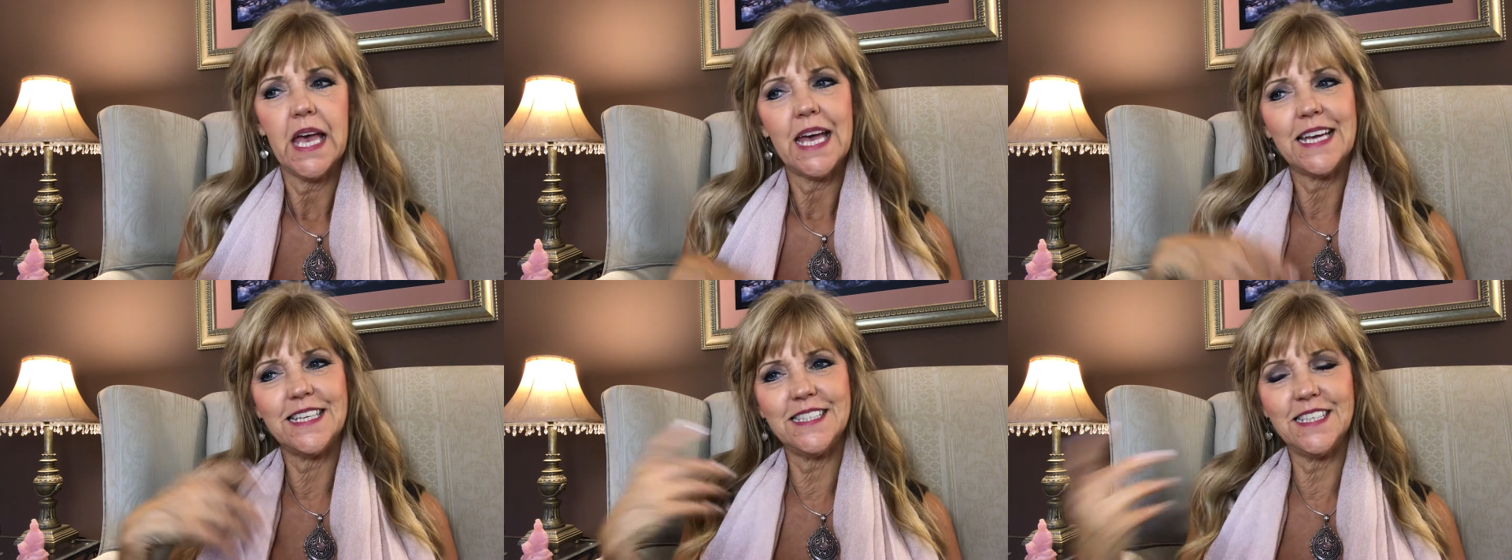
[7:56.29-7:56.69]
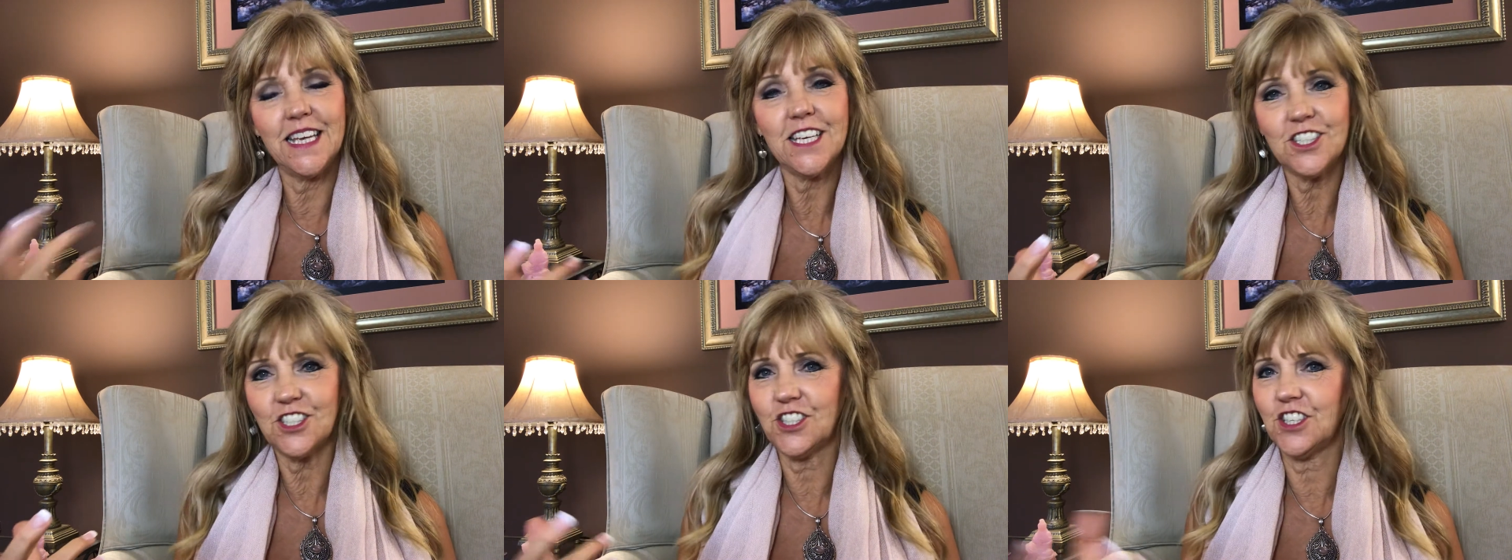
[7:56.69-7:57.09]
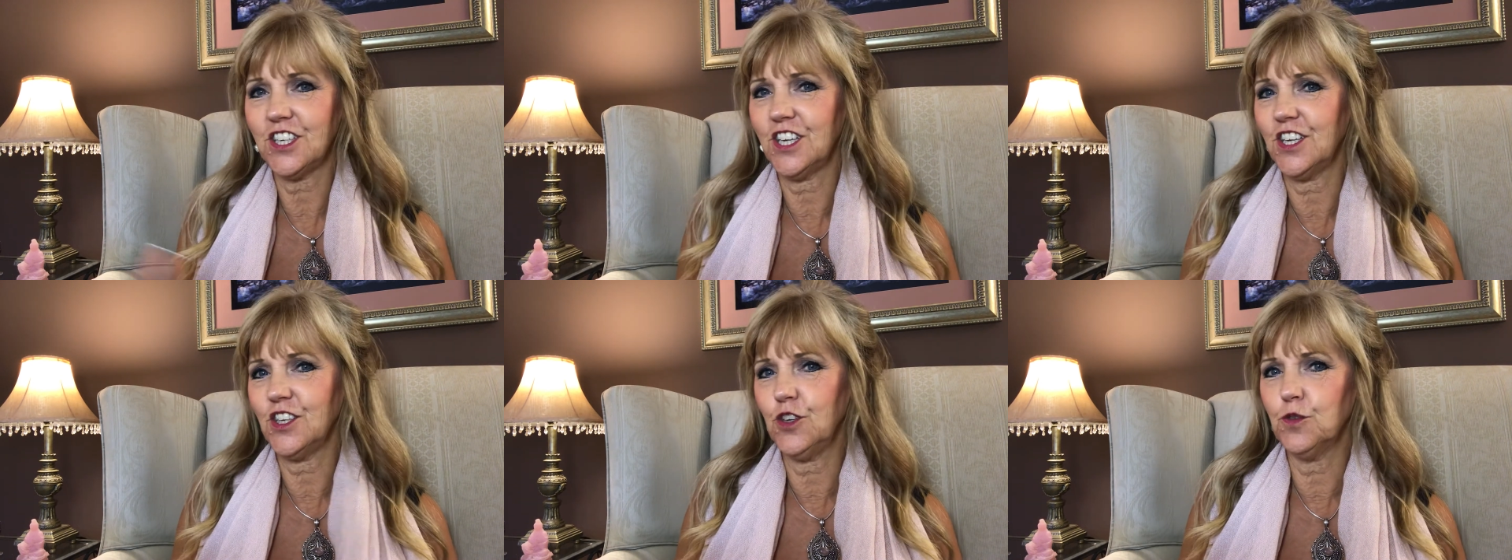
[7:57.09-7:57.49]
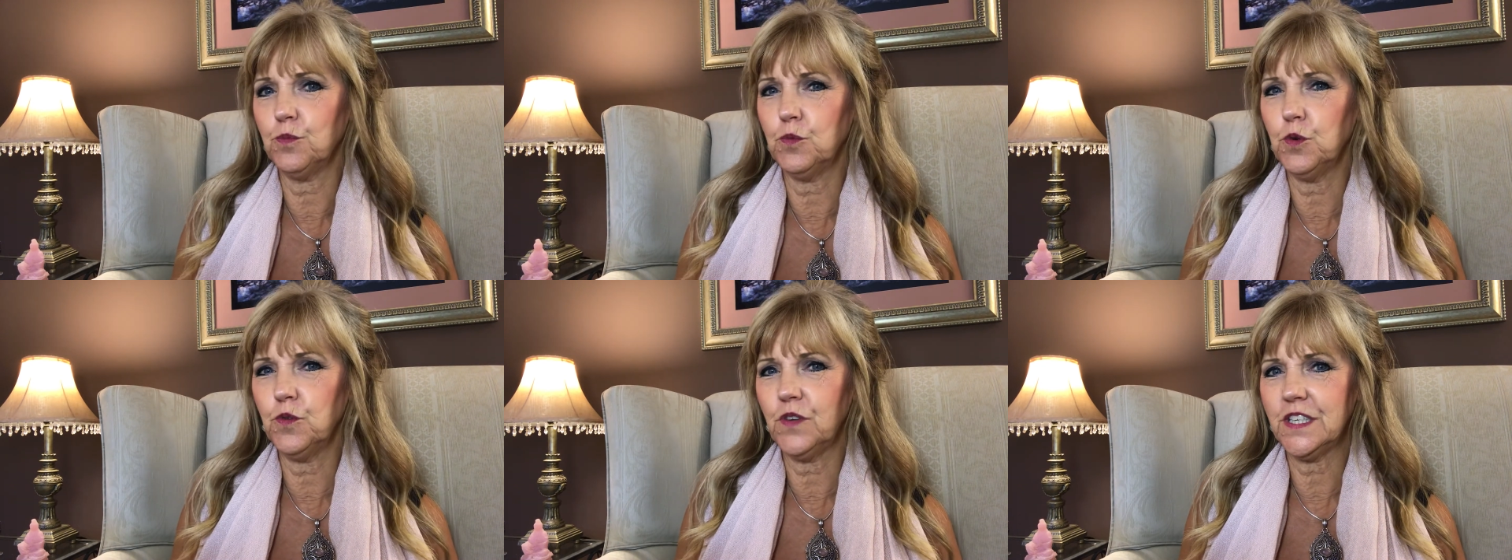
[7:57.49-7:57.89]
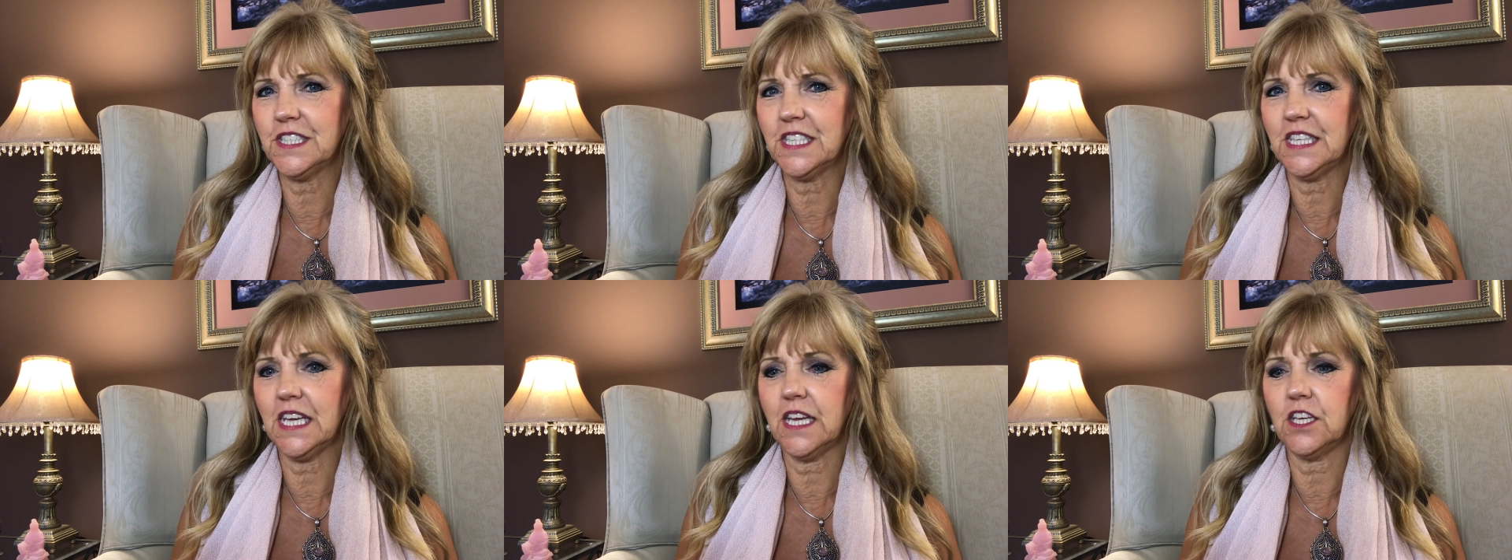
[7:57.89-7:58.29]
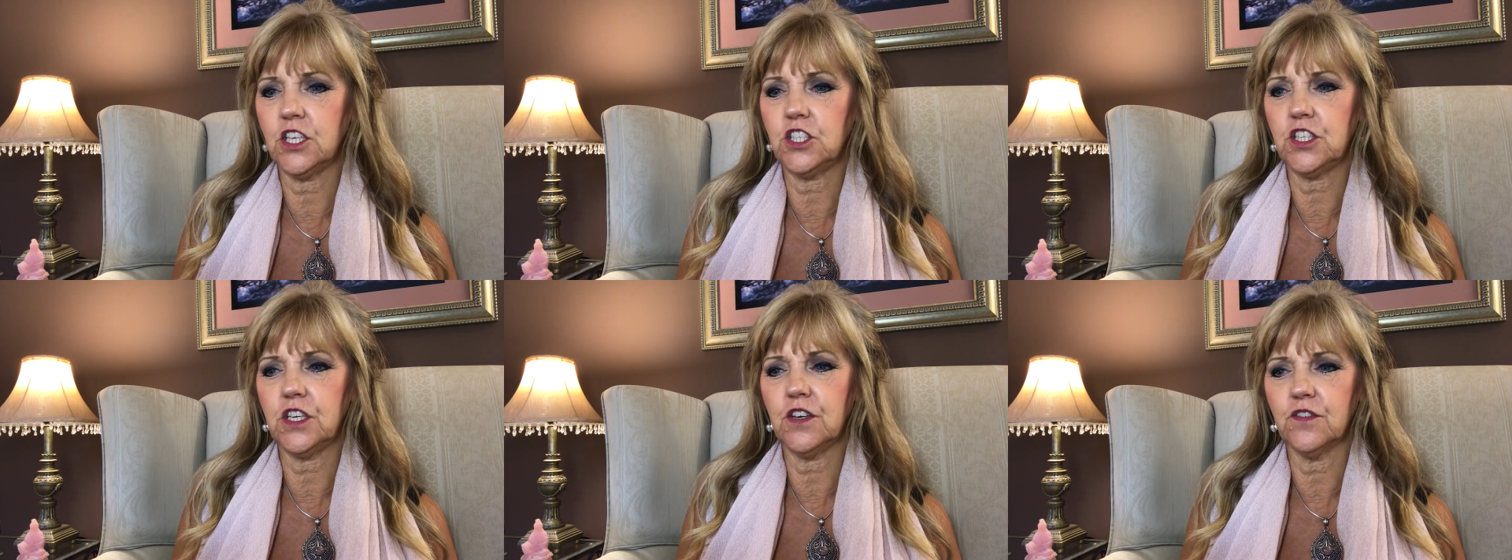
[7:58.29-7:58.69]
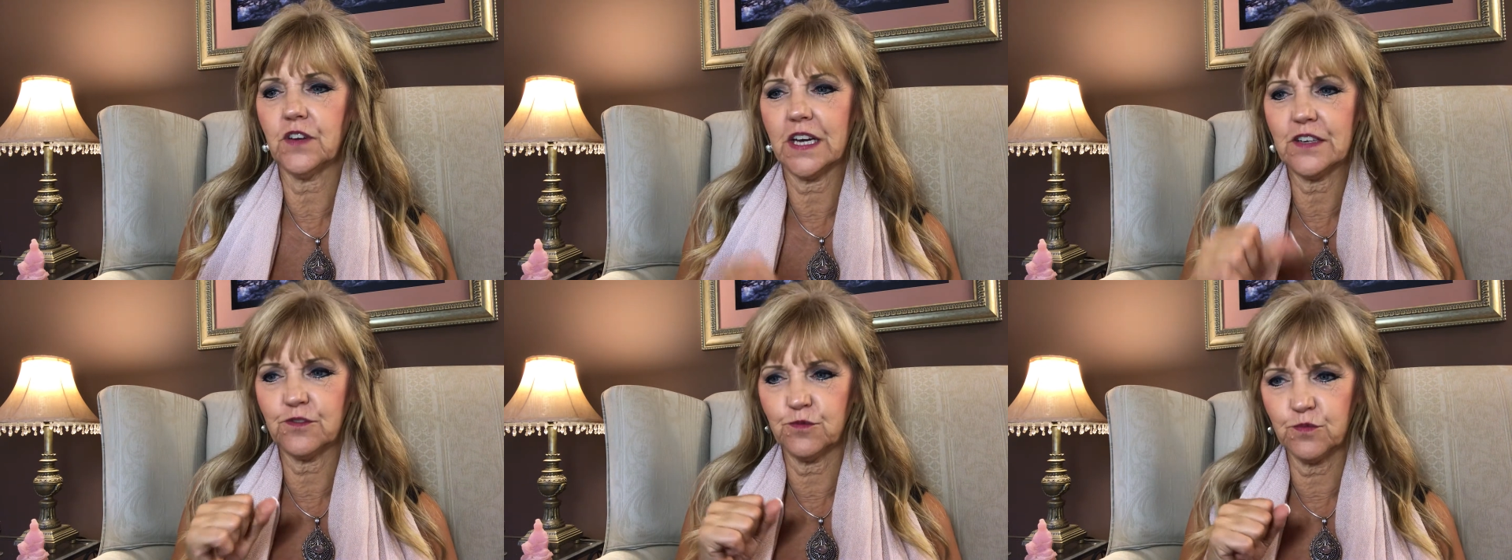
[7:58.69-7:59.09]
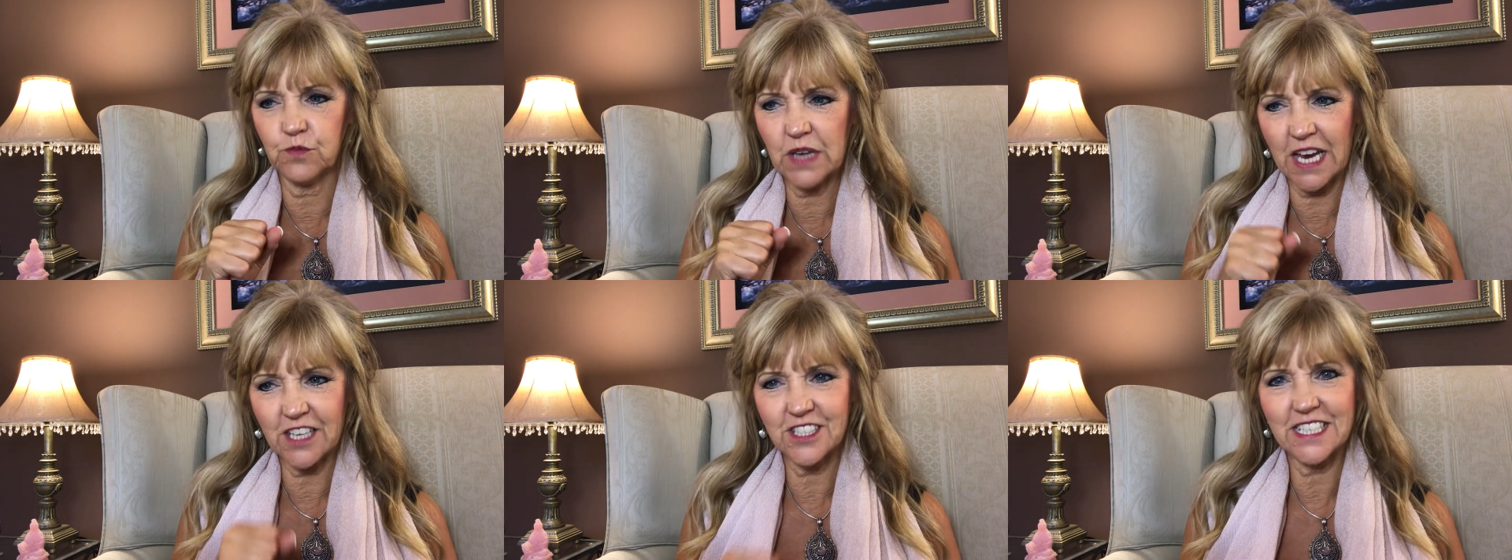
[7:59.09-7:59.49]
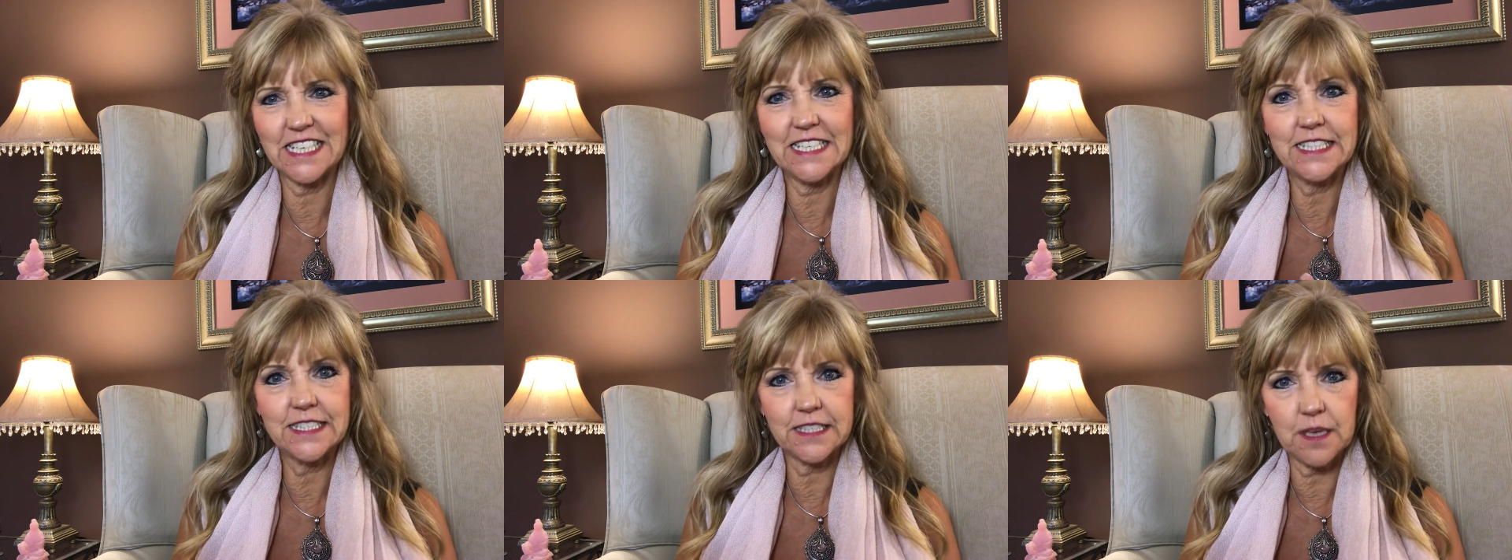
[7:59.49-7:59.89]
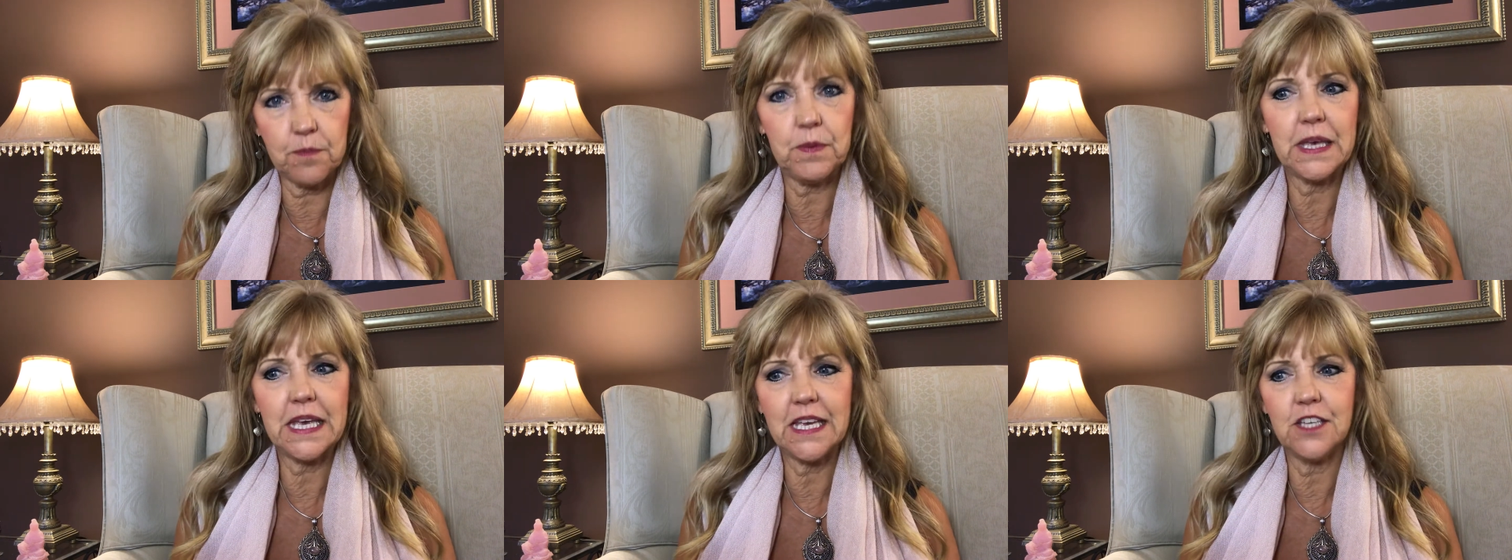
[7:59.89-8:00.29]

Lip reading: And next year you'll move into the energy of actually stepping